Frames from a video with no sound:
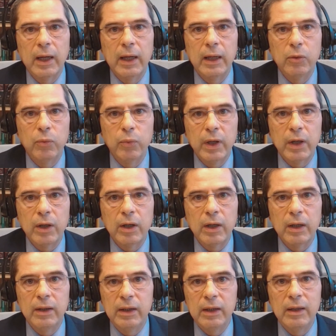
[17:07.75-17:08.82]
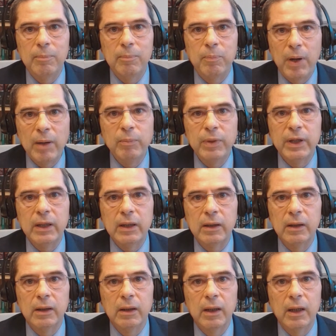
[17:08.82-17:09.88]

and where the public